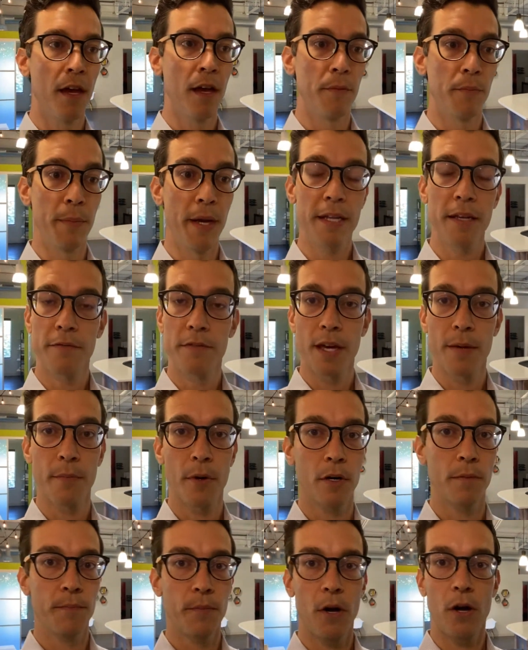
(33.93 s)
Many of them
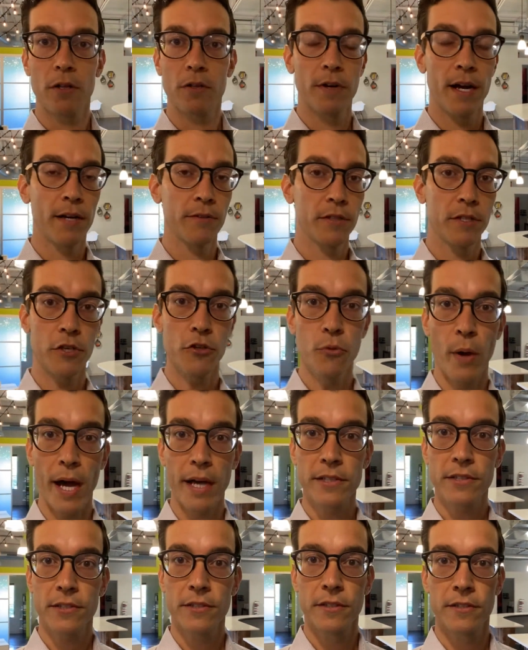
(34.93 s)
are all around the
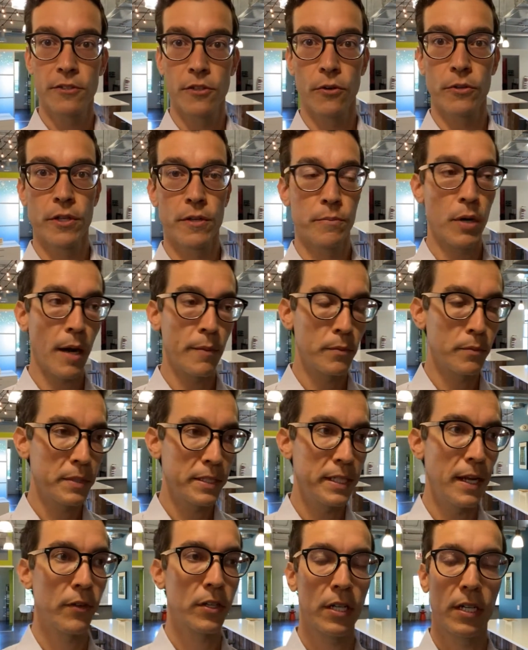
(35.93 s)
US, so they're probably
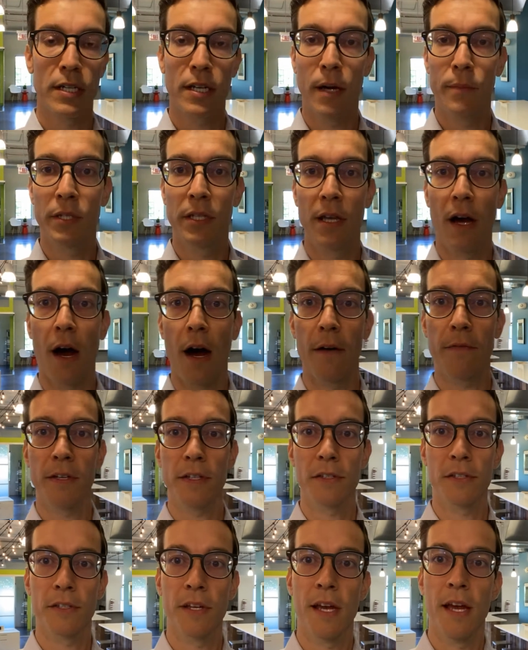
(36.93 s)
never going to come to the
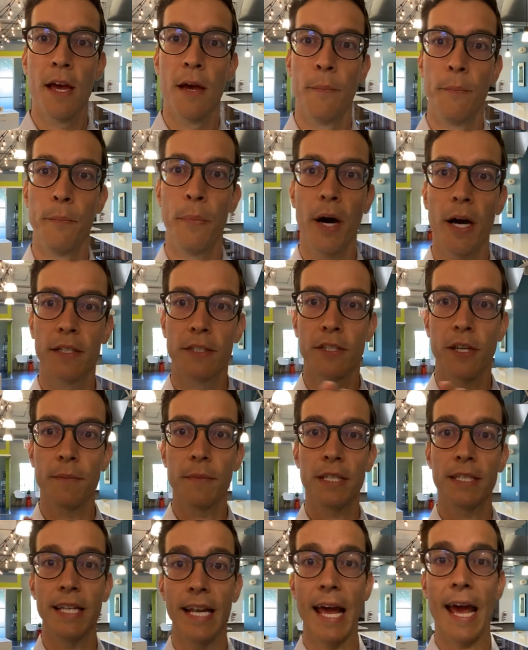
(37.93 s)
office, but
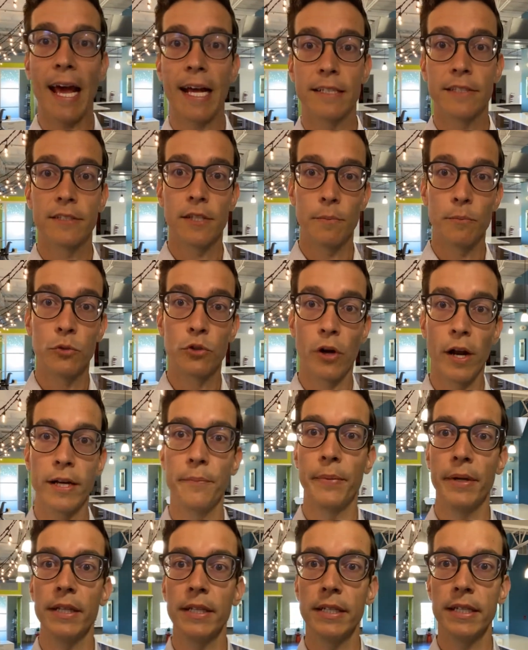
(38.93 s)
something that adds some
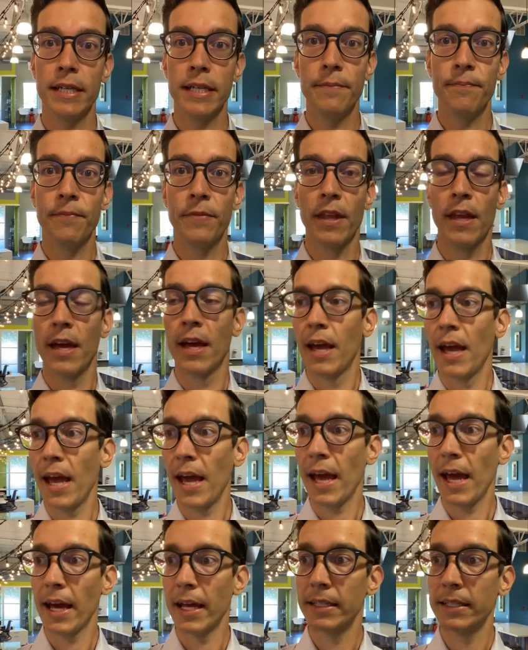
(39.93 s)
credibility
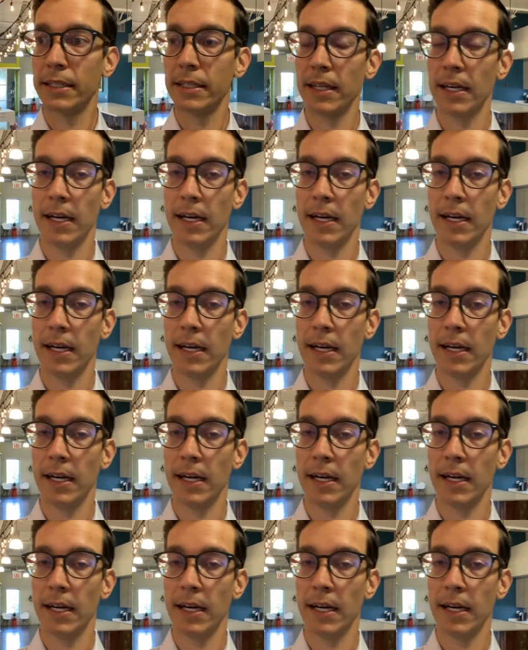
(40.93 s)
and